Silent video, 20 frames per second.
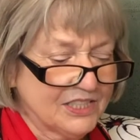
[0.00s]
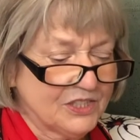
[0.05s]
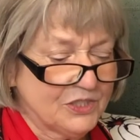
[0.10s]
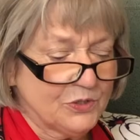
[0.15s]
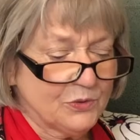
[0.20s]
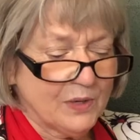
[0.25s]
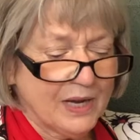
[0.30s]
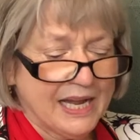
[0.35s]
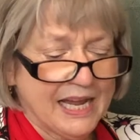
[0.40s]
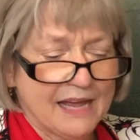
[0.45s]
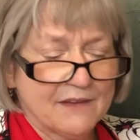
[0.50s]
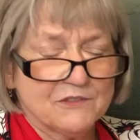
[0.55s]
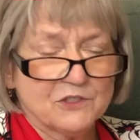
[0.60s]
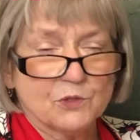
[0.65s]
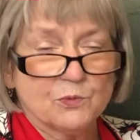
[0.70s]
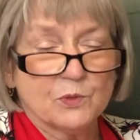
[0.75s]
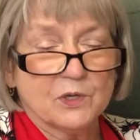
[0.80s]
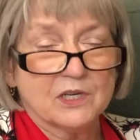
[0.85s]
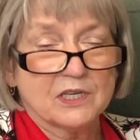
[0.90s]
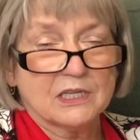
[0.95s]
Do I have to
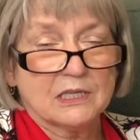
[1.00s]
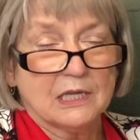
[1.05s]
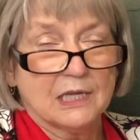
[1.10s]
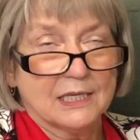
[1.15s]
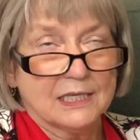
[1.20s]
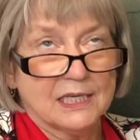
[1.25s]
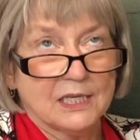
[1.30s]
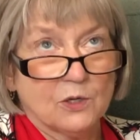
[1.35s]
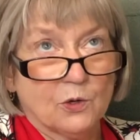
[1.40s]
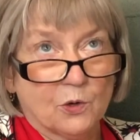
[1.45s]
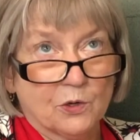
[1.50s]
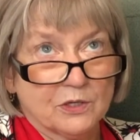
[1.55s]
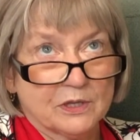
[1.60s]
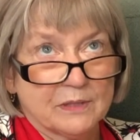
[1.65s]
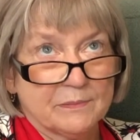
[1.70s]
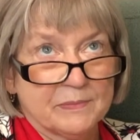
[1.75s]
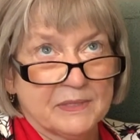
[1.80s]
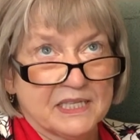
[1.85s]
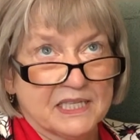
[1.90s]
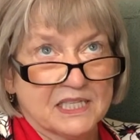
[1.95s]
wear clunky
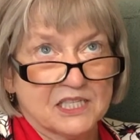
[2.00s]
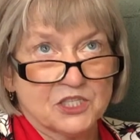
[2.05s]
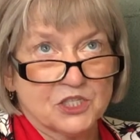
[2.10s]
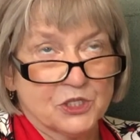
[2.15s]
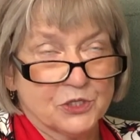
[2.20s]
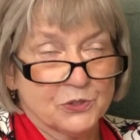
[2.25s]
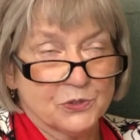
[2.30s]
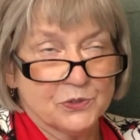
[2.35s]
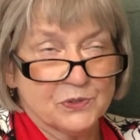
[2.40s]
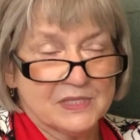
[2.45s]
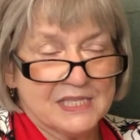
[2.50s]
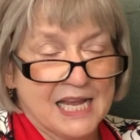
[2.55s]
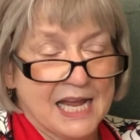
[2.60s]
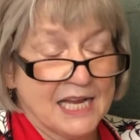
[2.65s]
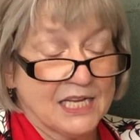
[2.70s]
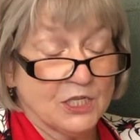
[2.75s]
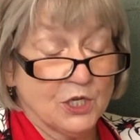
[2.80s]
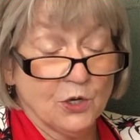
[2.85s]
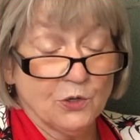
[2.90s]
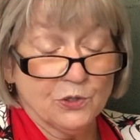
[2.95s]
orthopedic shoes? I
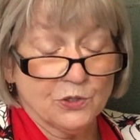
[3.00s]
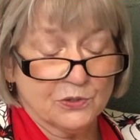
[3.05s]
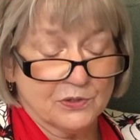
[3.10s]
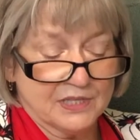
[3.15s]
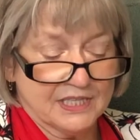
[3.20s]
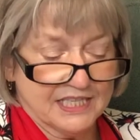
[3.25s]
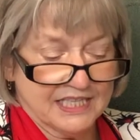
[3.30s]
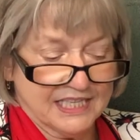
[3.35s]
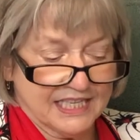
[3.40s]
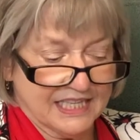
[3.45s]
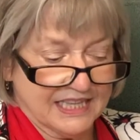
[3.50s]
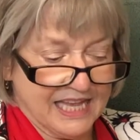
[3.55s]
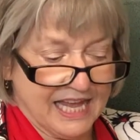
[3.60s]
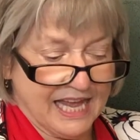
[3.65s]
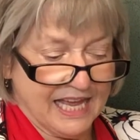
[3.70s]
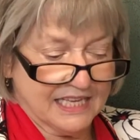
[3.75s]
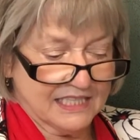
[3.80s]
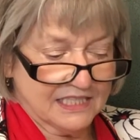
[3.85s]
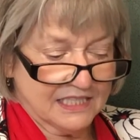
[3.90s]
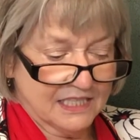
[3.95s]
know you're thinking
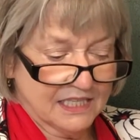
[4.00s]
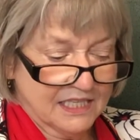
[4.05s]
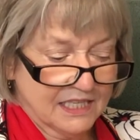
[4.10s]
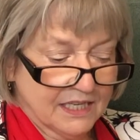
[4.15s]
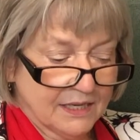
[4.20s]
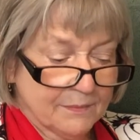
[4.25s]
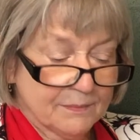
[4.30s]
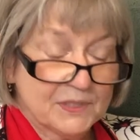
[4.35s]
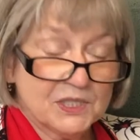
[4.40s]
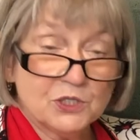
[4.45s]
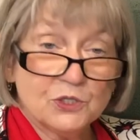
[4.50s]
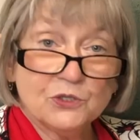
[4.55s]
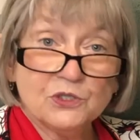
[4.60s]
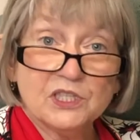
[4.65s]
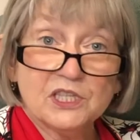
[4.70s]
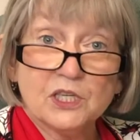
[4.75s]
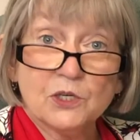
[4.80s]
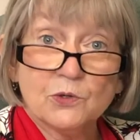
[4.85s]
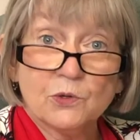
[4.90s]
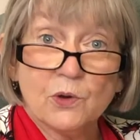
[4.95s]
that. But due to
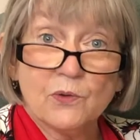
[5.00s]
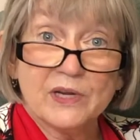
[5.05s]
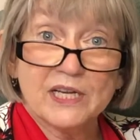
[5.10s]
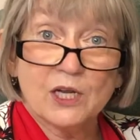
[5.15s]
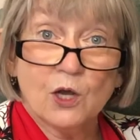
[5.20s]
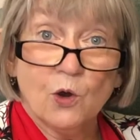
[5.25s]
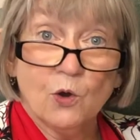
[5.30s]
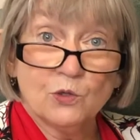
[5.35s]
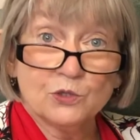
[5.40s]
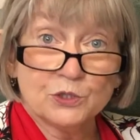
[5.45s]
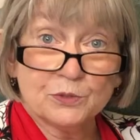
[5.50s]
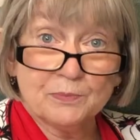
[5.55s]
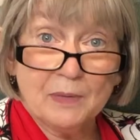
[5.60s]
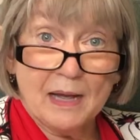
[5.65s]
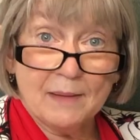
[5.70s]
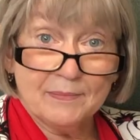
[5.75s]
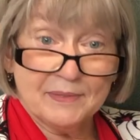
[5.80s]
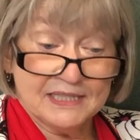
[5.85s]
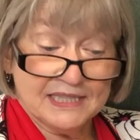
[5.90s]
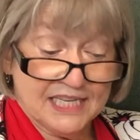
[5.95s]
the growing older
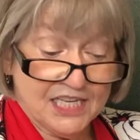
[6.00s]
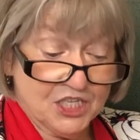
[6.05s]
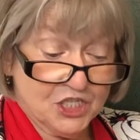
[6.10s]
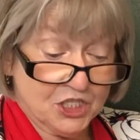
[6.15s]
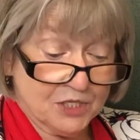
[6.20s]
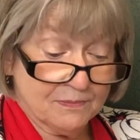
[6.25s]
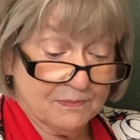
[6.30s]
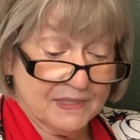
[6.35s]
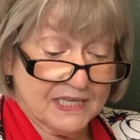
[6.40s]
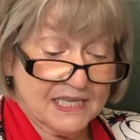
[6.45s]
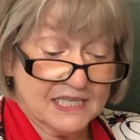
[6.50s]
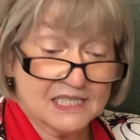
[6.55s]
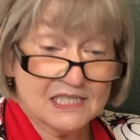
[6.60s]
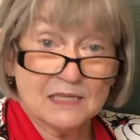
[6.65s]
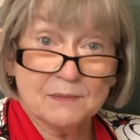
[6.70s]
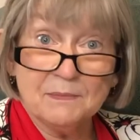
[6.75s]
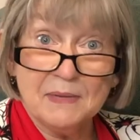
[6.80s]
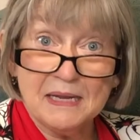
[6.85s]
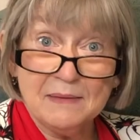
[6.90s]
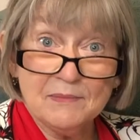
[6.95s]
population because the
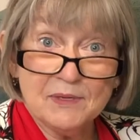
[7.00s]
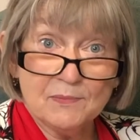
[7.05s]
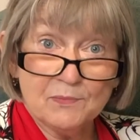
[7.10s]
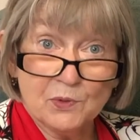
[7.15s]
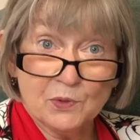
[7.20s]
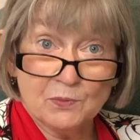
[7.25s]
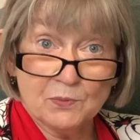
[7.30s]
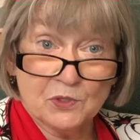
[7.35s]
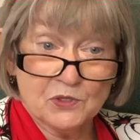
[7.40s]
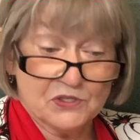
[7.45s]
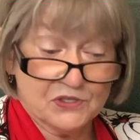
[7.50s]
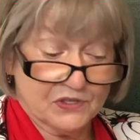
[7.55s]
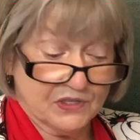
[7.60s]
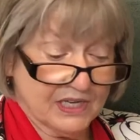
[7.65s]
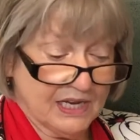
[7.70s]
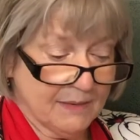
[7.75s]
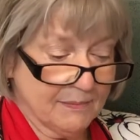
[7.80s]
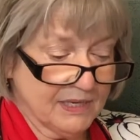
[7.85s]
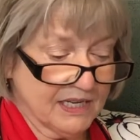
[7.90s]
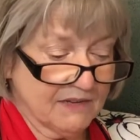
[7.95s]
baby boomers are
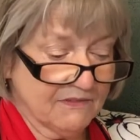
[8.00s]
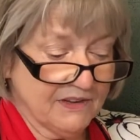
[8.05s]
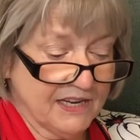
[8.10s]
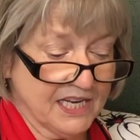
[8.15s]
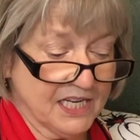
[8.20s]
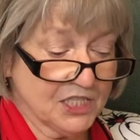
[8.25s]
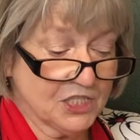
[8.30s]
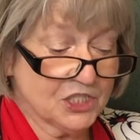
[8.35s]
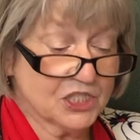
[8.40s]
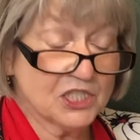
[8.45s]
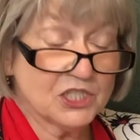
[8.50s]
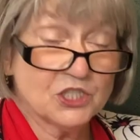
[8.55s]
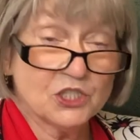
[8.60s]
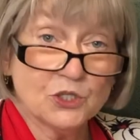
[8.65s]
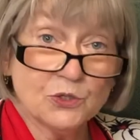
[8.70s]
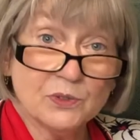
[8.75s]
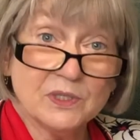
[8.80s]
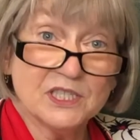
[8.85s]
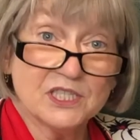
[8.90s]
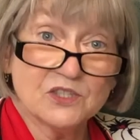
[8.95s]
coming of age, the
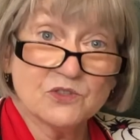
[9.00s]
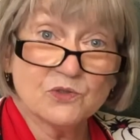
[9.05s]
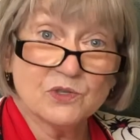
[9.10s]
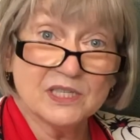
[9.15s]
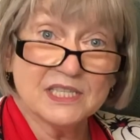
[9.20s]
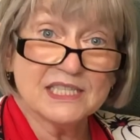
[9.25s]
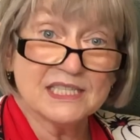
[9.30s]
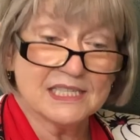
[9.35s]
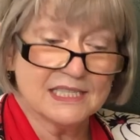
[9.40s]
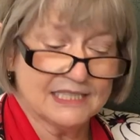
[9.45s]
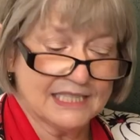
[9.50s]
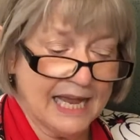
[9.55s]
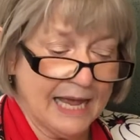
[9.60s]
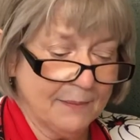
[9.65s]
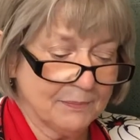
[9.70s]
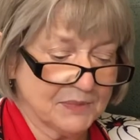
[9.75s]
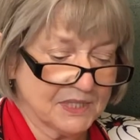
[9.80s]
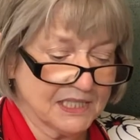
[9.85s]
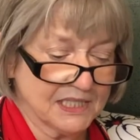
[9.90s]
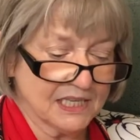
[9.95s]
shoe industry is
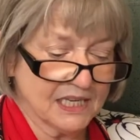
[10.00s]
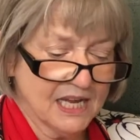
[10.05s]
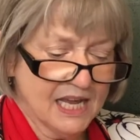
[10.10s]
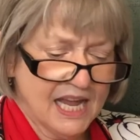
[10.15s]
adapting,